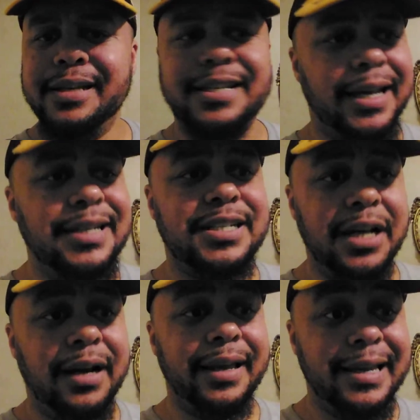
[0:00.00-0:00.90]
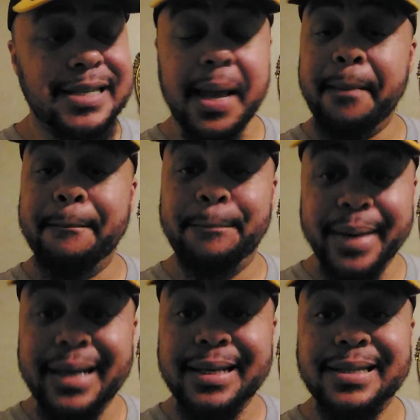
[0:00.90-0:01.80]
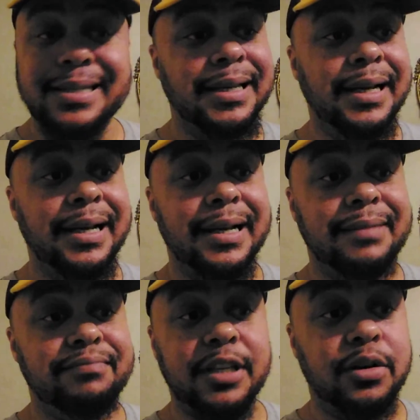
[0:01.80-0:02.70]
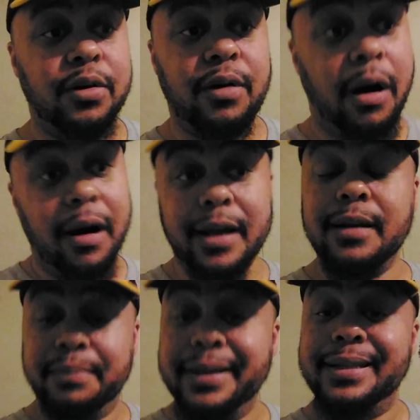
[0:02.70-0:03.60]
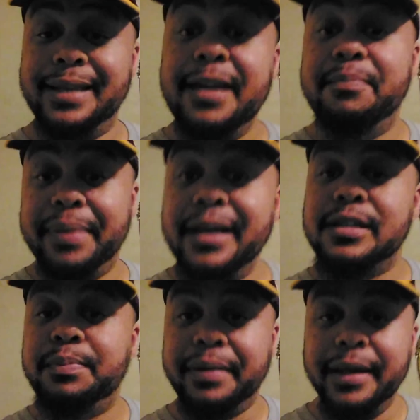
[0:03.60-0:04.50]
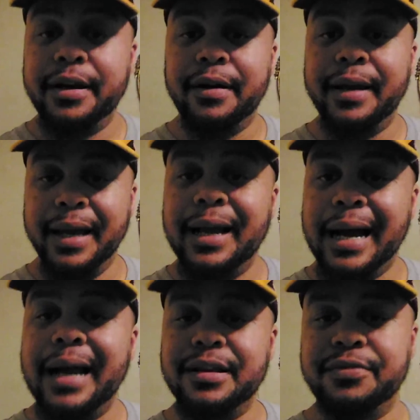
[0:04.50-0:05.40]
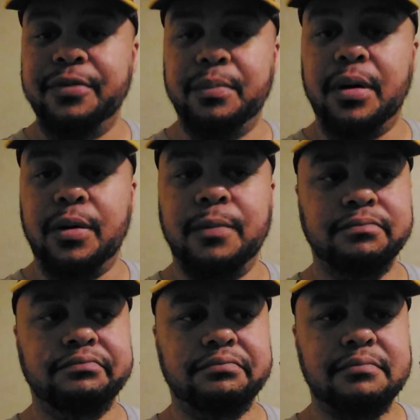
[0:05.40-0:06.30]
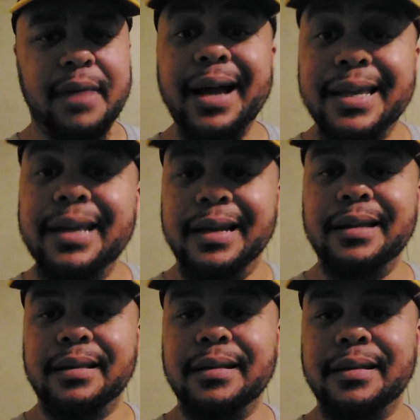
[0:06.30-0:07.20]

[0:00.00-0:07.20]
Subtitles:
Chase Young is a beast, arguably the best player in college football. I get it.